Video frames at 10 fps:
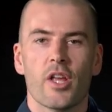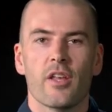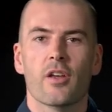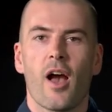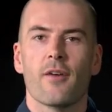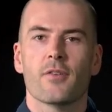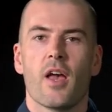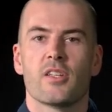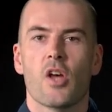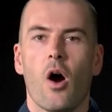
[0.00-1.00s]
in Kafka
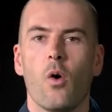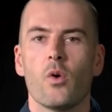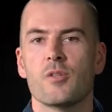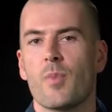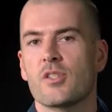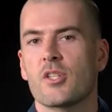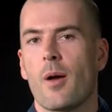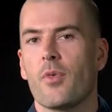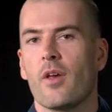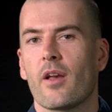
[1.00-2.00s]
has always been
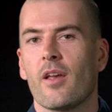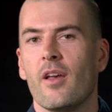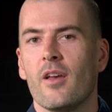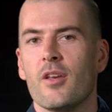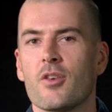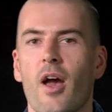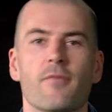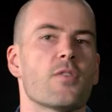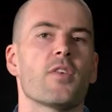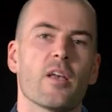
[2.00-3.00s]
something you
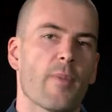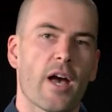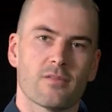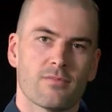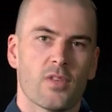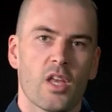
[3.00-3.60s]
have to think about.